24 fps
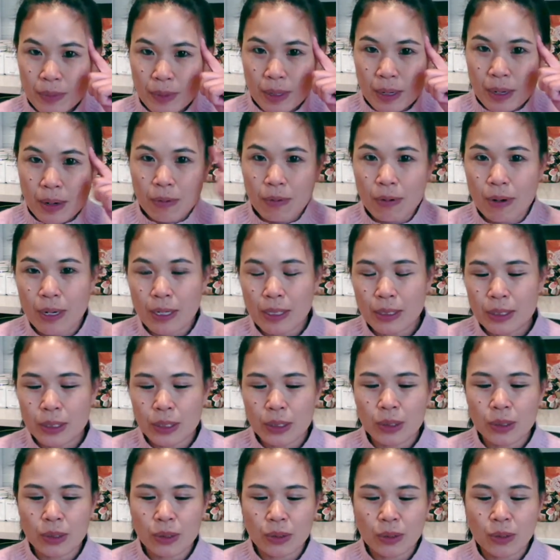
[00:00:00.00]
I wanted
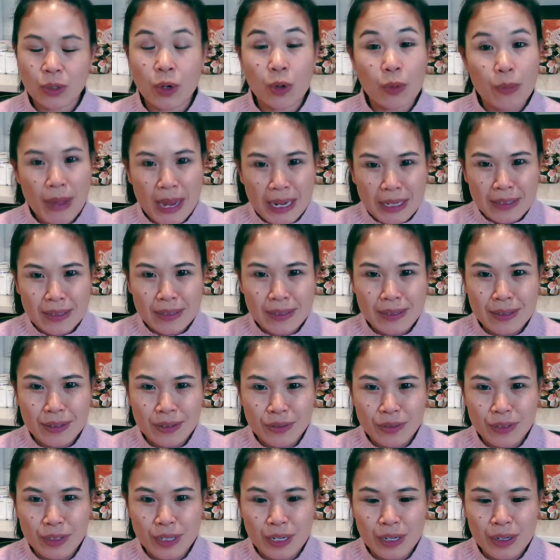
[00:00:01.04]
to go back to
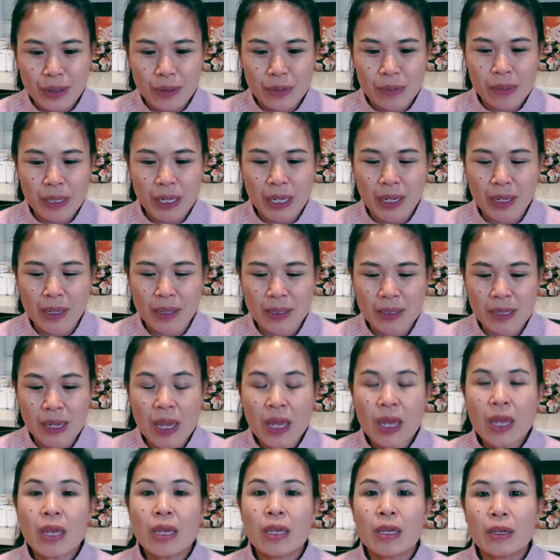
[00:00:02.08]
Silver Needle because
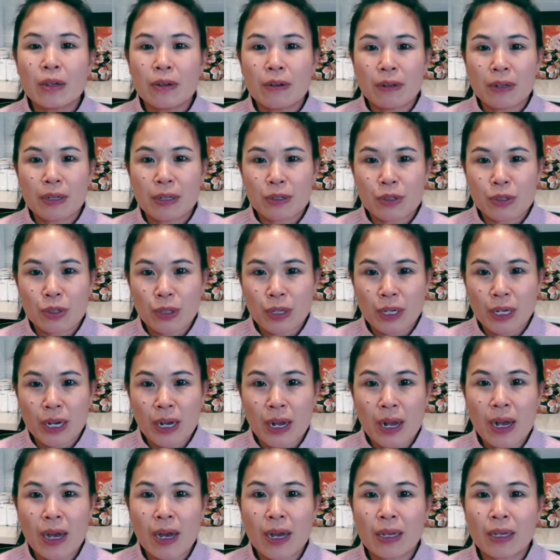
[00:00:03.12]
you could enjoy it
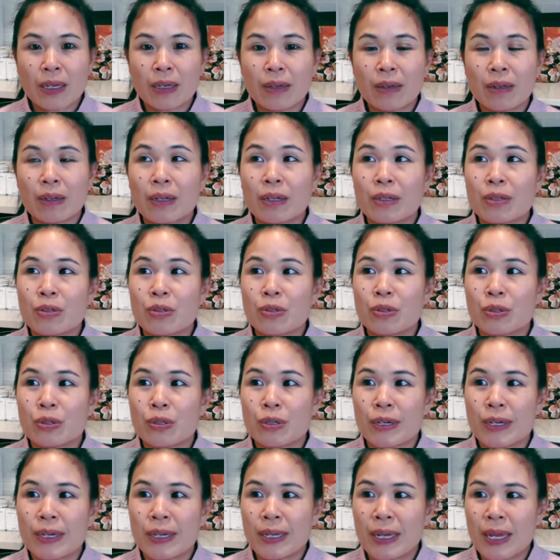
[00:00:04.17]
hot, you can
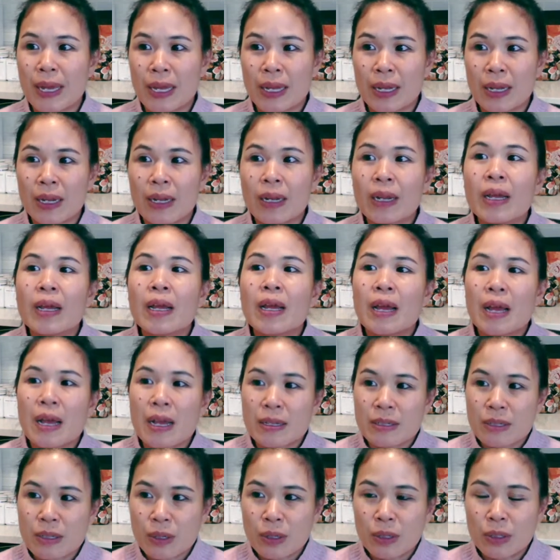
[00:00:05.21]
enjoy it as
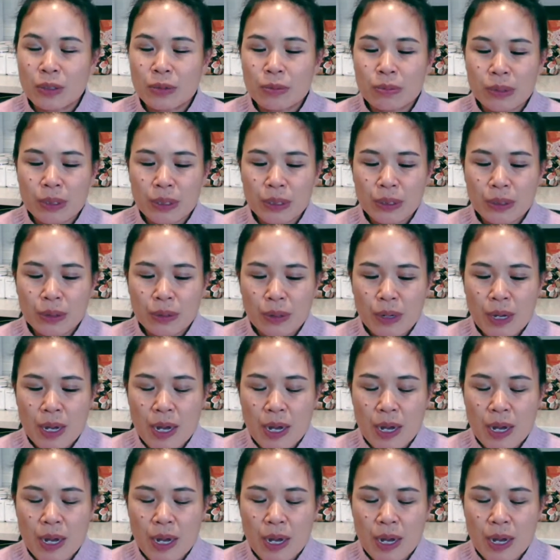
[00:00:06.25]
cold brew,